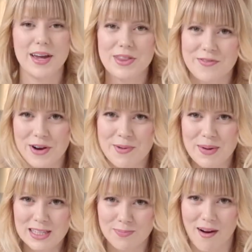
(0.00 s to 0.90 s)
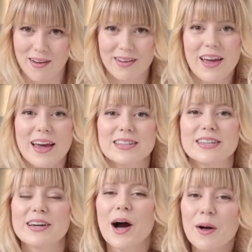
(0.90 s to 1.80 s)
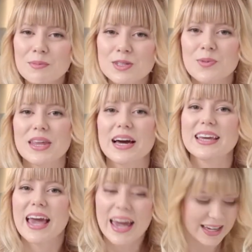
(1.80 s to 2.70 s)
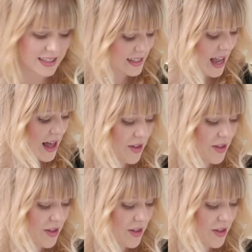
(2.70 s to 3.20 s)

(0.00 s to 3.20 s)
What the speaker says: And the very best part is it comes with a case